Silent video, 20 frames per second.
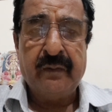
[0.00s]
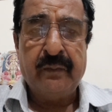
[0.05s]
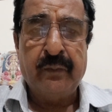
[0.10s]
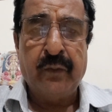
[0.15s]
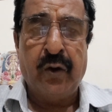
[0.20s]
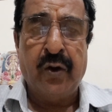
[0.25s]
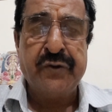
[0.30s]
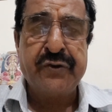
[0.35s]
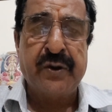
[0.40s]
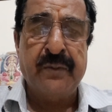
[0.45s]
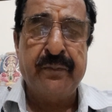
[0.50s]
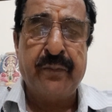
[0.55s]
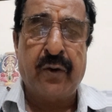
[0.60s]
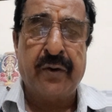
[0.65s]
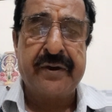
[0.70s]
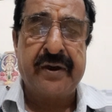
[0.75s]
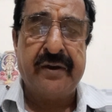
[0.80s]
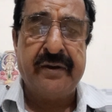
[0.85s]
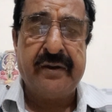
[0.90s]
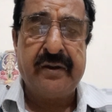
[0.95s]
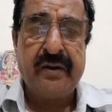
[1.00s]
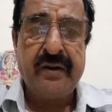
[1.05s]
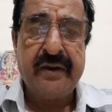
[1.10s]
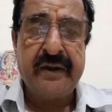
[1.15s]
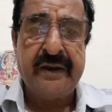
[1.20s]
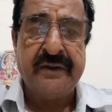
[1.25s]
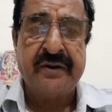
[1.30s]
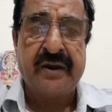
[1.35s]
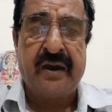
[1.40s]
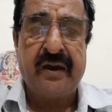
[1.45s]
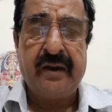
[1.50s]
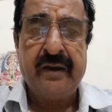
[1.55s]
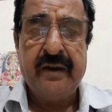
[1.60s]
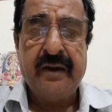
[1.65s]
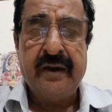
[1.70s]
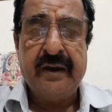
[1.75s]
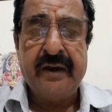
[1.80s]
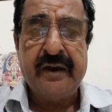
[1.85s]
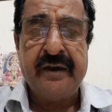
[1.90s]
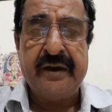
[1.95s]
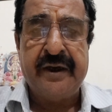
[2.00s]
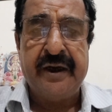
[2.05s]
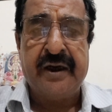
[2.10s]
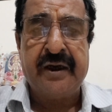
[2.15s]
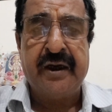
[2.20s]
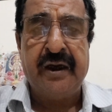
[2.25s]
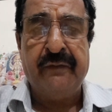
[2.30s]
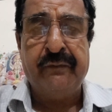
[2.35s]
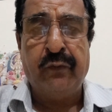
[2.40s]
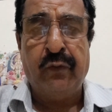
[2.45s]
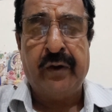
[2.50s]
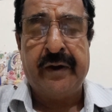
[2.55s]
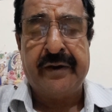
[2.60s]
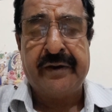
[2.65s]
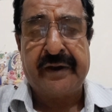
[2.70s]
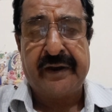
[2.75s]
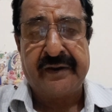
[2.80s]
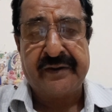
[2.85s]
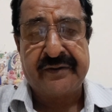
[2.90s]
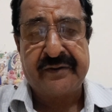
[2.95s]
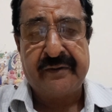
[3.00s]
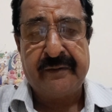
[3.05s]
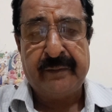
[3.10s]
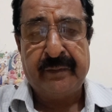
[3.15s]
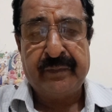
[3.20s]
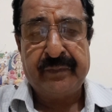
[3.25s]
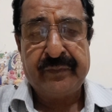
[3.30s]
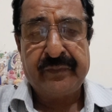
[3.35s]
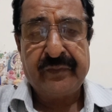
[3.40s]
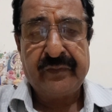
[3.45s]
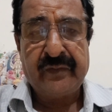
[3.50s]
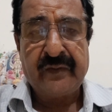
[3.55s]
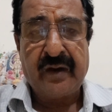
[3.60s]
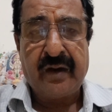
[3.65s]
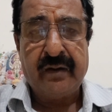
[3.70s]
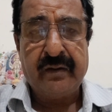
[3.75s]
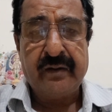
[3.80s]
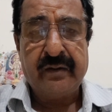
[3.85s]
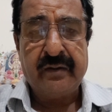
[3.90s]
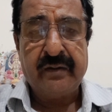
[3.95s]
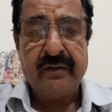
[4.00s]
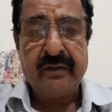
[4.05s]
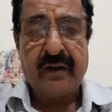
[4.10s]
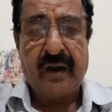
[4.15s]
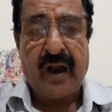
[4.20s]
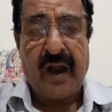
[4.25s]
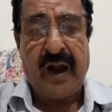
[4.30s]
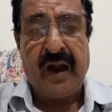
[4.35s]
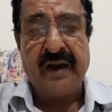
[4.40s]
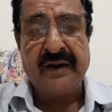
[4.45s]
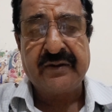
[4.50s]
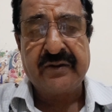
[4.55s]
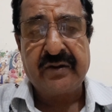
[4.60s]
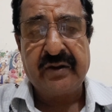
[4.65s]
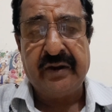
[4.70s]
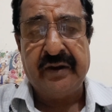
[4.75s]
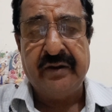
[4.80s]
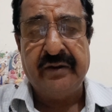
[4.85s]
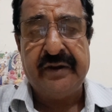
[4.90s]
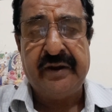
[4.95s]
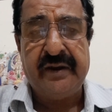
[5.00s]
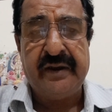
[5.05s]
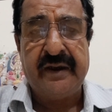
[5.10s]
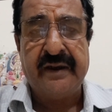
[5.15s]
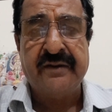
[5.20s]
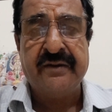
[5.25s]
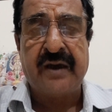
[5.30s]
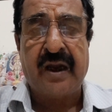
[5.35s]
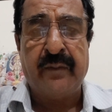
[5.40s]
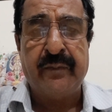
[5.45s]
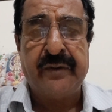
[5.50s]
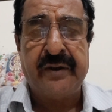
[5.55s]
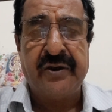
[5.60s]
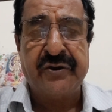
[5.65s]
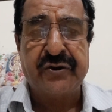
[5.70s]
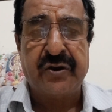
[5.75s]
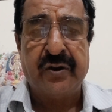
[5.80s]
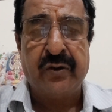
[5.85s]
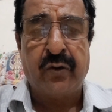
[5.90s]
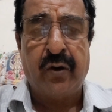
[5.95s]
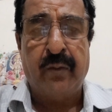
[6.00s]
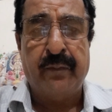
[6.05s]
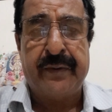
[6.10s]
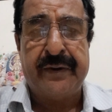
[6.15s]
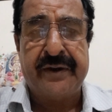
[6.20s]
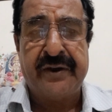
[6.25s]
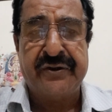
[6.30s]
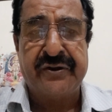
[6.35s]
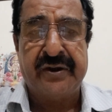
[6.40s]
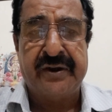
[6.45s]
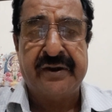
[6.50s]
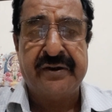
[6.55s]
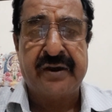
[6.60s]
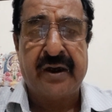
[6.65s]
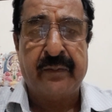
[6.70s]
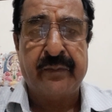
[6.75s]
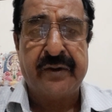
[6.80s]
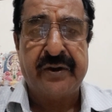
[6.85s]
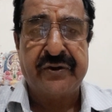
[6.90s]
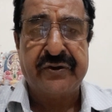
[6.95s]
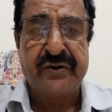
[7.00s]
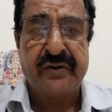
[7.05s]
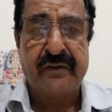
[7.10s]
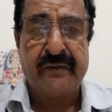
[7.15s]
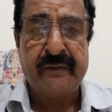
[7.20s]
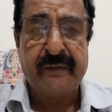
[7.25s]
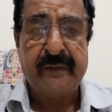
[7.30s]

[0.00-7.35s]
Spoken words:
Most important is a Dickey-Fuller test asked in the examination, competition examination.